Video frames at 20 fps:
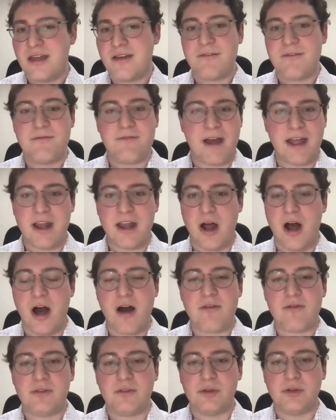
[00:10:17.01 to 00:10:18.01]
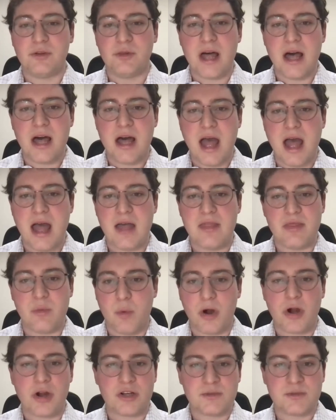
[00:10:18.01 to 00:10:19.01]
fight off Lula and the
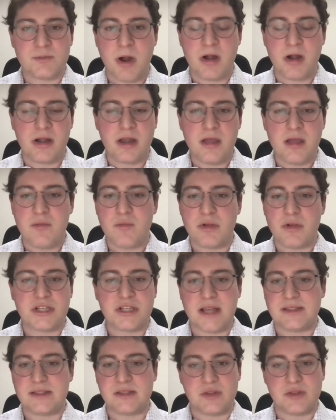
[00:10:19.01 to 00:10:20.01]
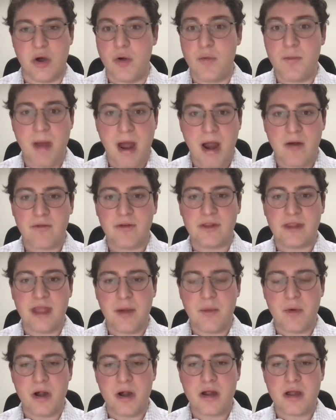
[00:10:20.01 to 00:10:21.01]
Workers' Party, which has its own powerful
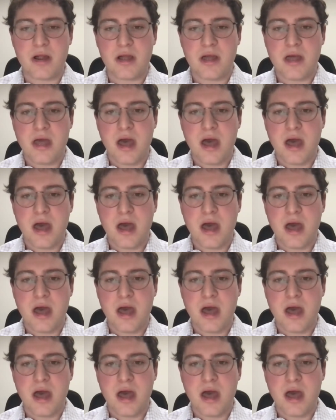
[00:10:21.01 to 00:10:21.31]
network?